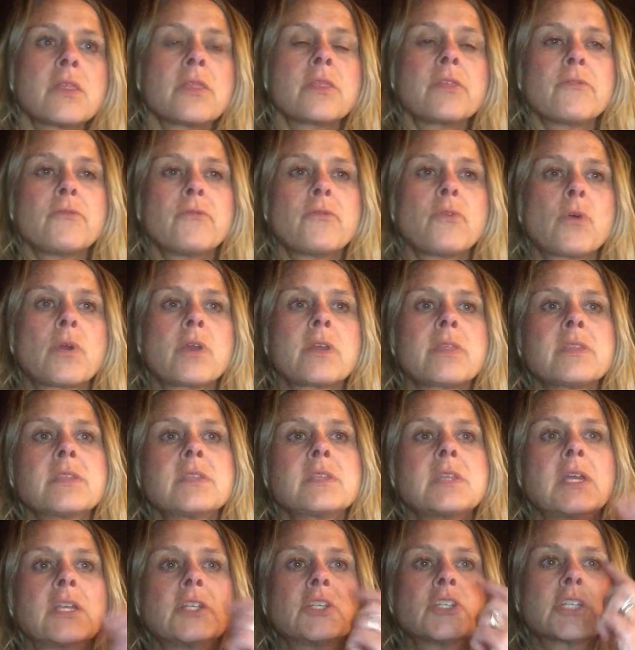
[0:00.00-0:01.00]
The fourth
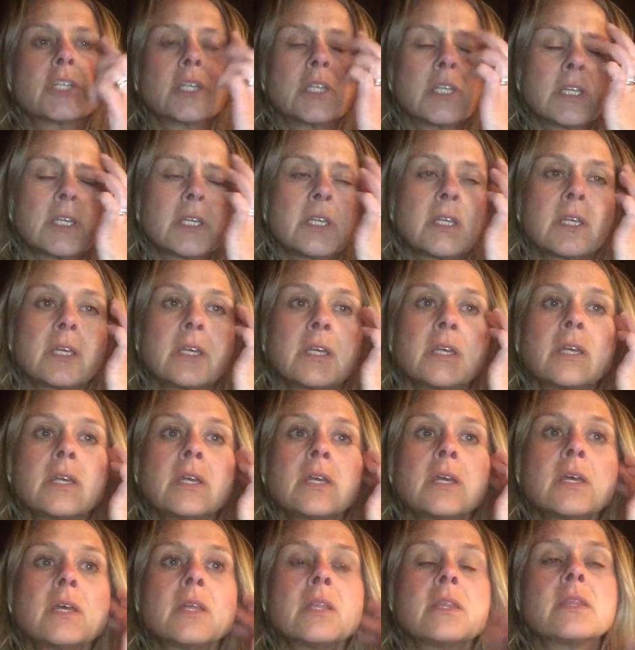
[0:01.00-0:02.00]
tension
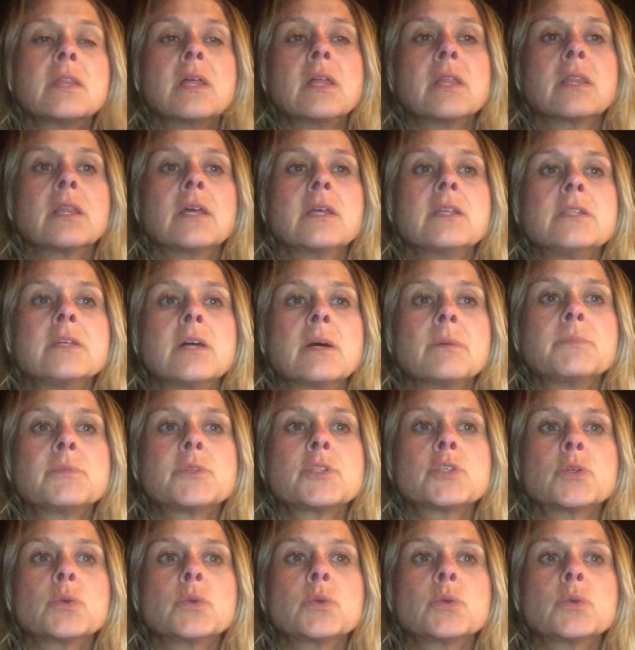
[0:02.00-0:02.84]
that led up